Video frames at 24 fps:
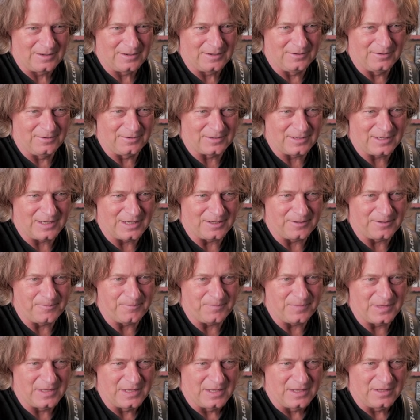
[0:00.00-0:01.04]
Okay,
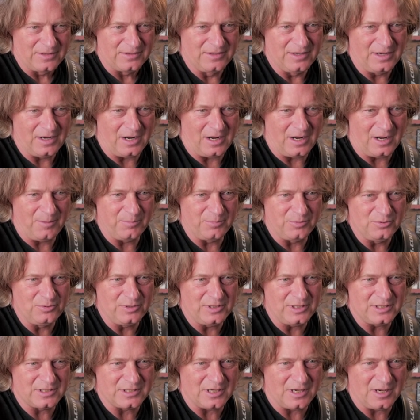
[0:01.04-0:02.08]
there are
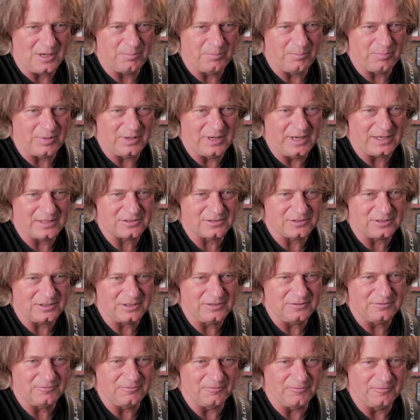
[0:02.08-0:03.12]
Bluguitar
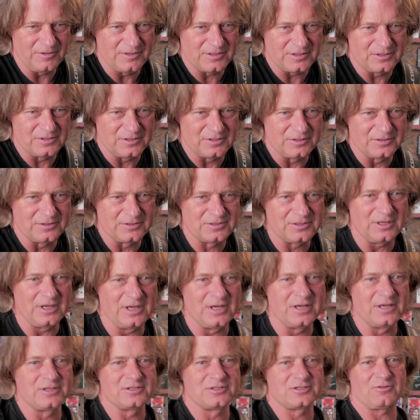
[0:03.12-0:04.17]
plectrum with
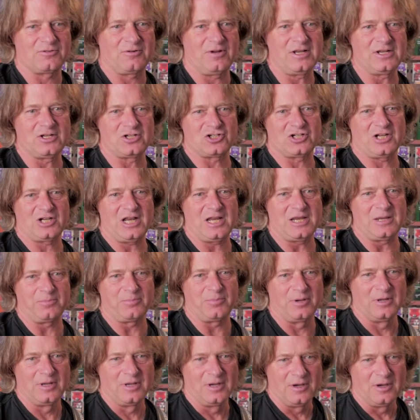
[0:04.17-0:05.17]
a strange shape.